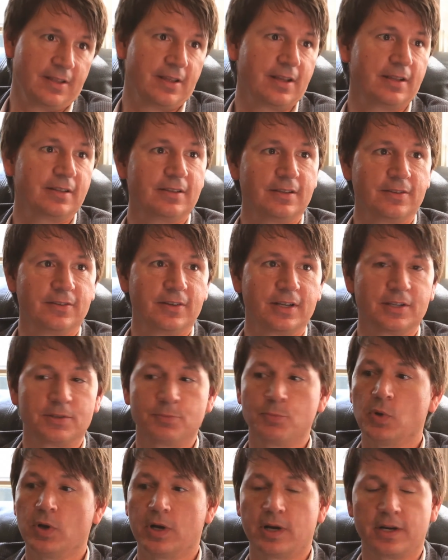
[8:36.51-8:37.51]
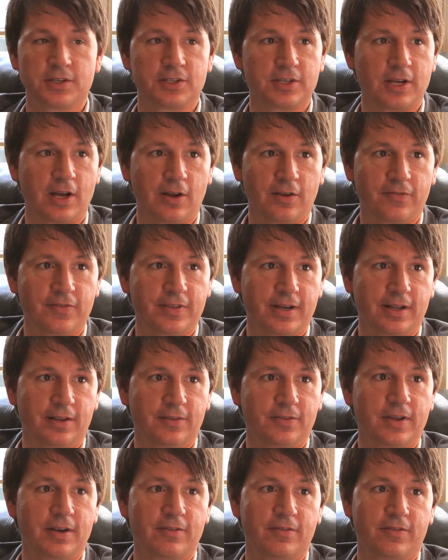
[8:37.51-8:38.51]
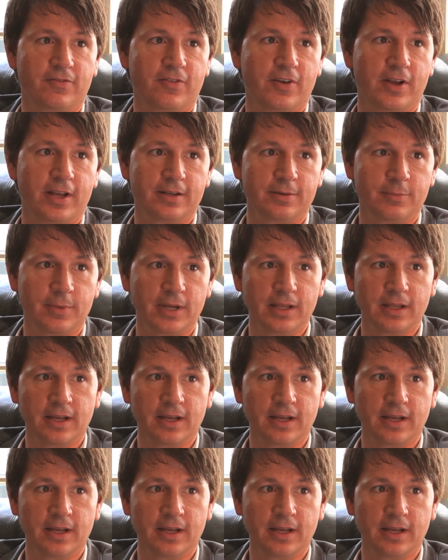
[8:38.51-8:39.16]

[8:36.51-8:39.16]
that either gets put on a shelf that I'll never find in my